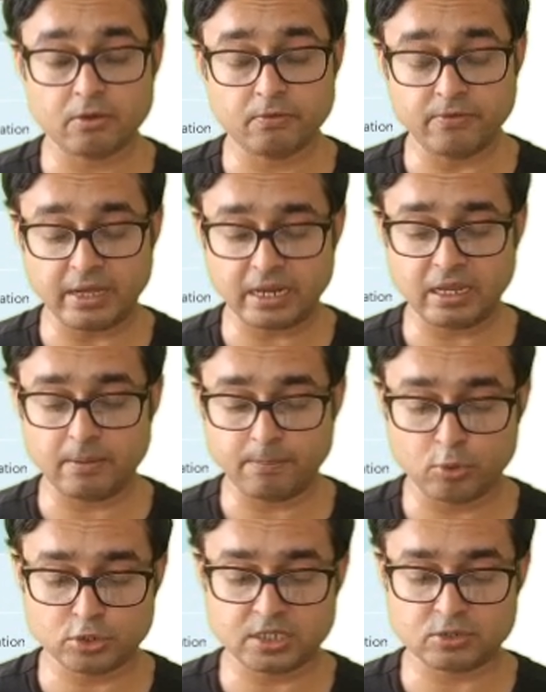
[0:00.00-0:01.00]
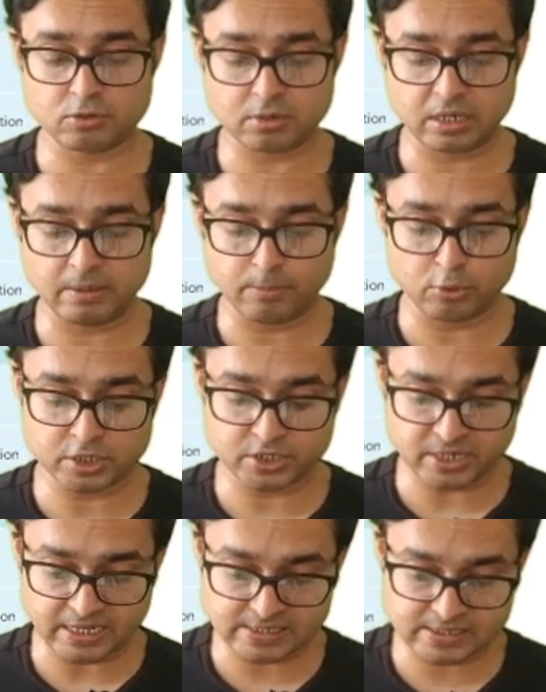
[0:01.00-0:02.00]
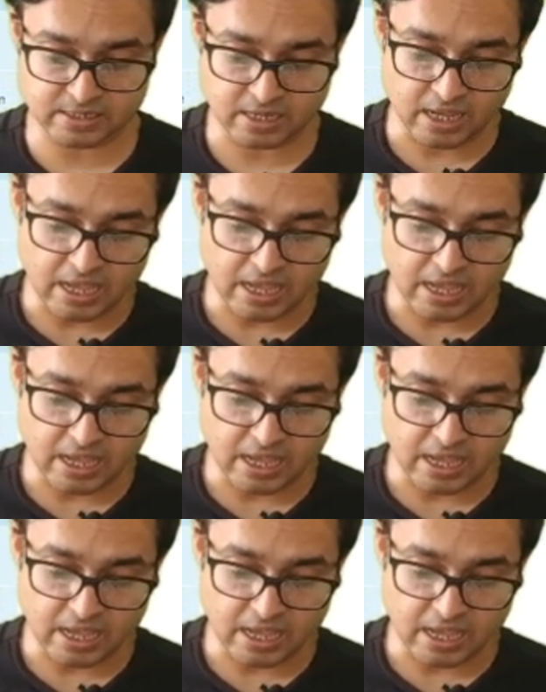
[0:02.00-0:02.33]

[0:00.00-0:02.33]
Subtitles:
very important or important test.